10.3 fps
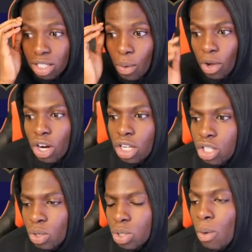So we're gonna
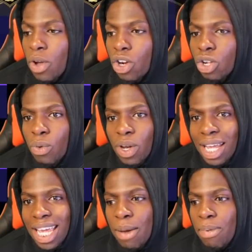just what we're gonna do. We're
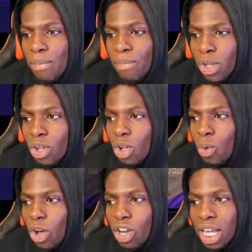gonna keep him.
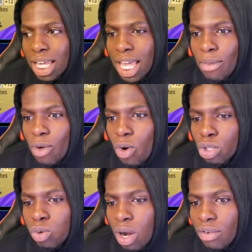We're gonna keep
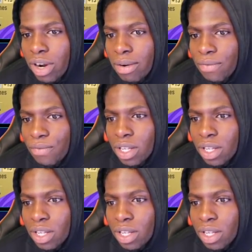Courtois in.